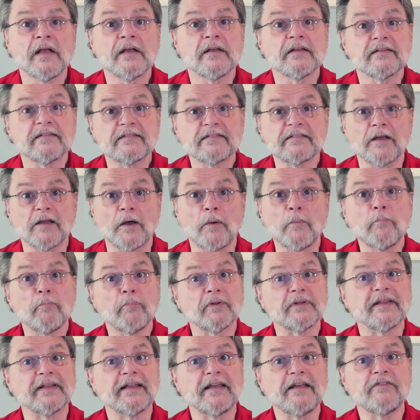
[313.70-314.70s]
Some
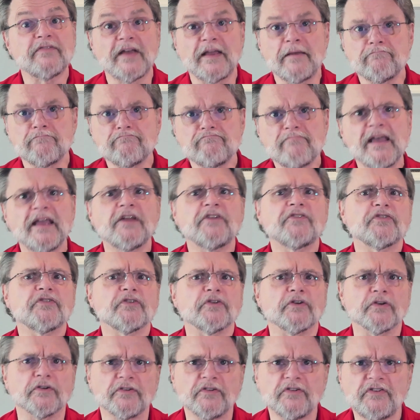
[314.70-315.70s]
believe a
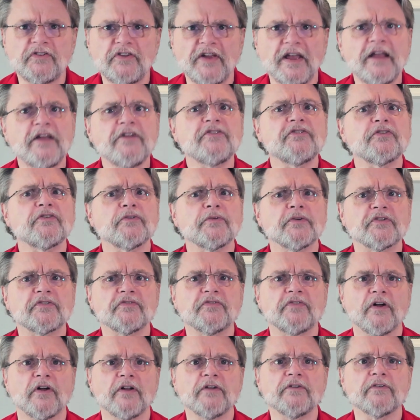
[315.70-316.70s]
major, dangerous
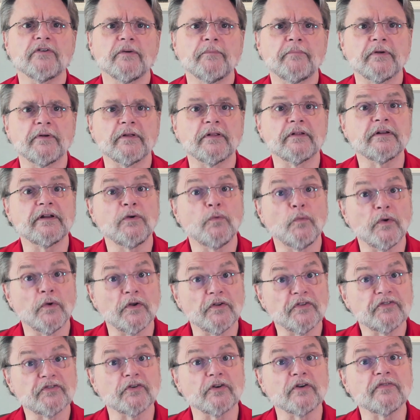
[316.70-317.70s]
vulnerability
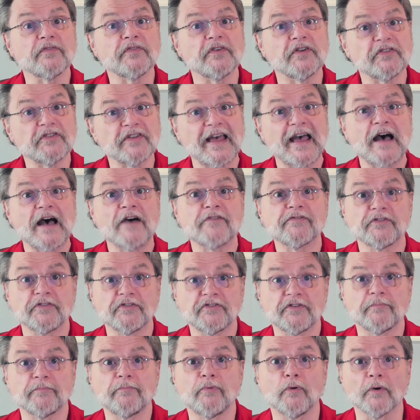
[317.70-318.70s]
will surface after
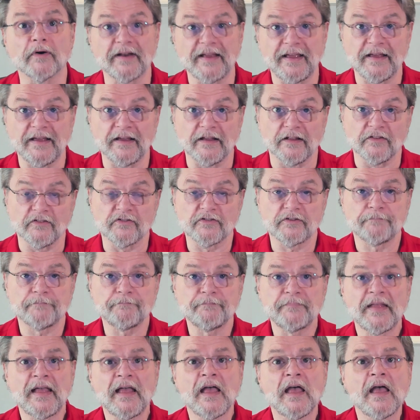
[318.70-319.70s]
support ends,
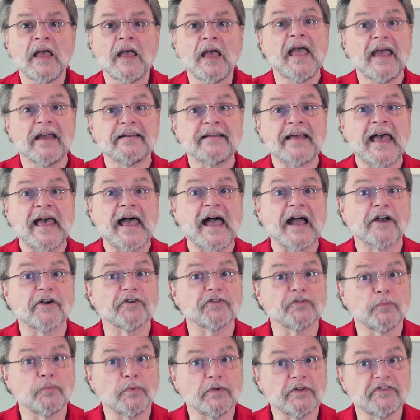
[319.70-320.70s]
and
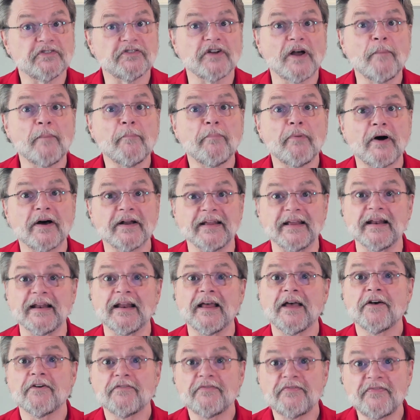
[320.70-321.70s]
hackers will jump on it
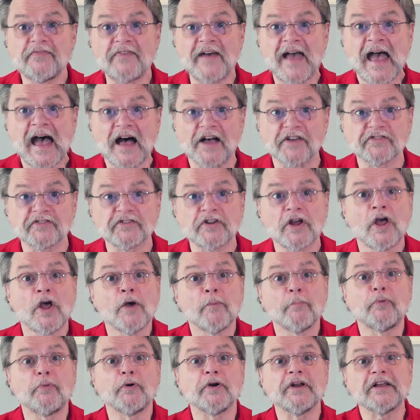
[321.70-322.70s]
fast,
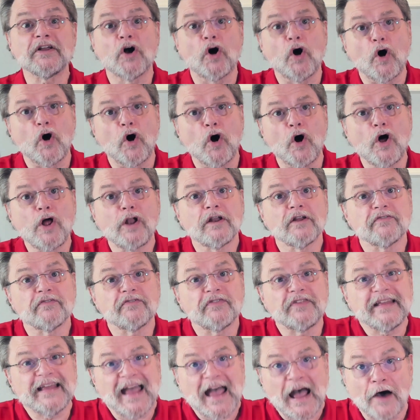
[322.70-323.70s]
putting all
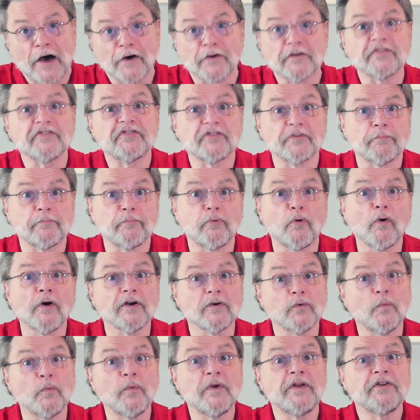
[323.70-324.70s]
of the out of
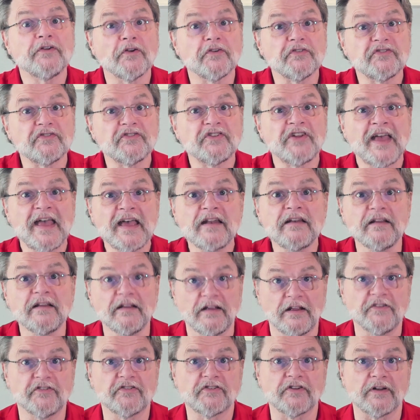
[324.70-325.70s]
support Windows 10
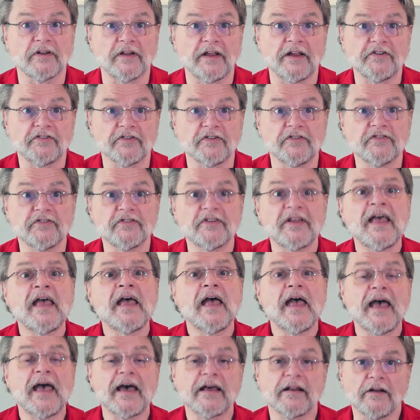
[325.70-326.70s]
installations
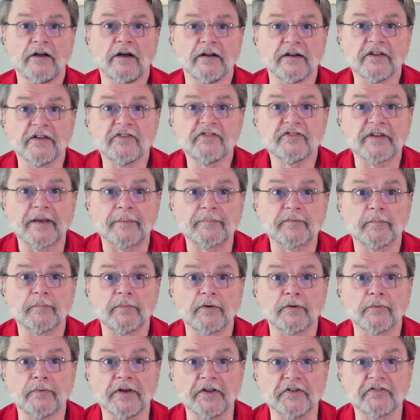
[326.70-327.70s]
at
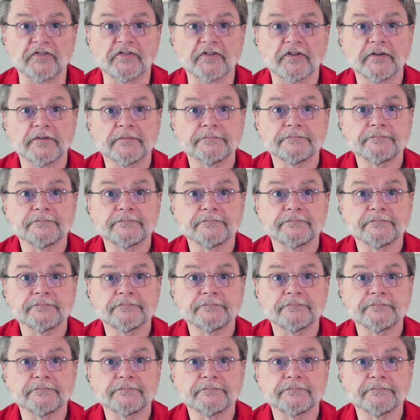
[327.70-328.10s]
unacceptable risk.